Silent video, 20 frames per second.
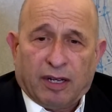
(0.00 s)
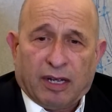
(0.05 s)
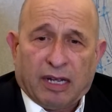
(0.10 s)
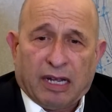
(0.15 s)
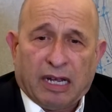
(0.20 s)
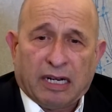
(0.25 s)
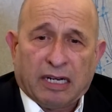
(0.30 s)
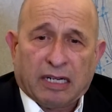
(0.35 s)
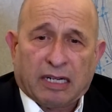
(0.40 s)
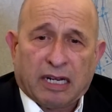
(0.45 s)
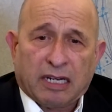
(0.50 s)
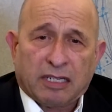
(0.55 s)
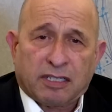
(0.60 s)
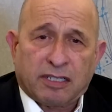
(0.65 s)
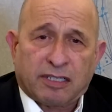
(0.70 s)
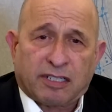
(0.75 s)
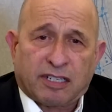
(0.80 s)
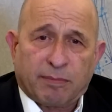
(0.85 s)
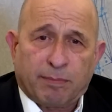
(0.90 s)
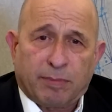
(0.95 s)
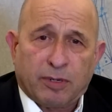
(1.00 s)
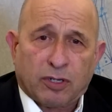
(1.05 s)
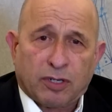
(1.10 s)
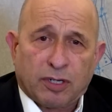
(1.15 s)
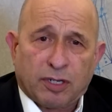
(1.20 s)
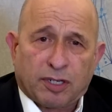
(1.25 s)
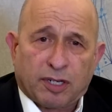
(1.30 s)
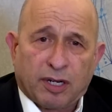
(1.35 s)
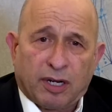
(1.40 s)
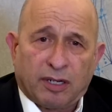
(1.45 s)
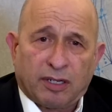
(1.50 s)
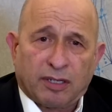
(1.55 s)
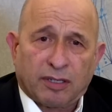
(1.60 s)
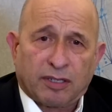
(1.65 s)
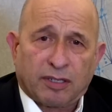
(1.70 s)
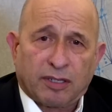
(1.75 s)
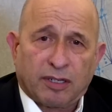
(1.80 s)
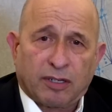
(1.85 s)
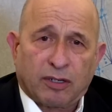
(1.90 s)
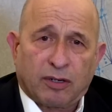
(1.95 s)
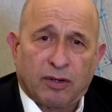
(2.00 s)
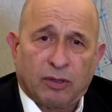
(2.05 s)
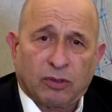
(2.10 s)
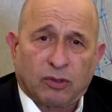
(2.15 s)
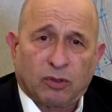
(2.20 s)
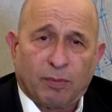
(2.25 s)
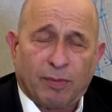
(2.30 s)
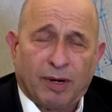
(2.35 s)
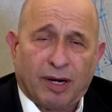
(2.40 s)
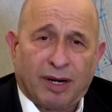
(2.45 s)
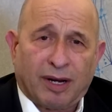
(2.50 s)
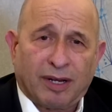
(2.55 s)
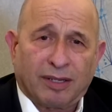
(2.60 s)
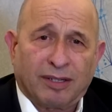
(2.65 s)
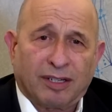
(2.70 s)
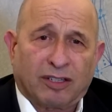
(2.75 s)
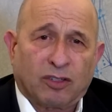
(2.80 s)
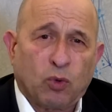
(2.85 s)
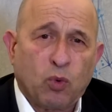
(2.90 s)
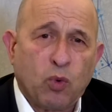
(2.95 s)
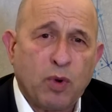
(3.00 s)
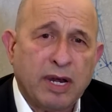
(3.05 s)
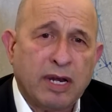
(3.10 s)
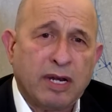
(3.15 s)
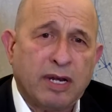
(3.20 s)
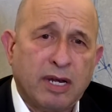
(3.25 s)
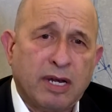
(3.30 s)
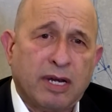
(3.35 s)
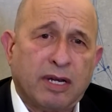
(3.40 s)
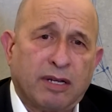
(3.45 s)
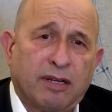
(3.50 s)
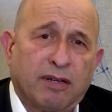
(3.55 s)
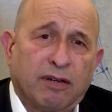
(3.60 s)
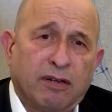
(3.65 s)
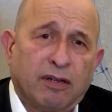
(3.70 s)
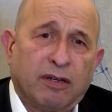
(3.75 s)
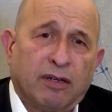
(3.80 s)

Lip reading: and it has distribution channels and go-to-market that we need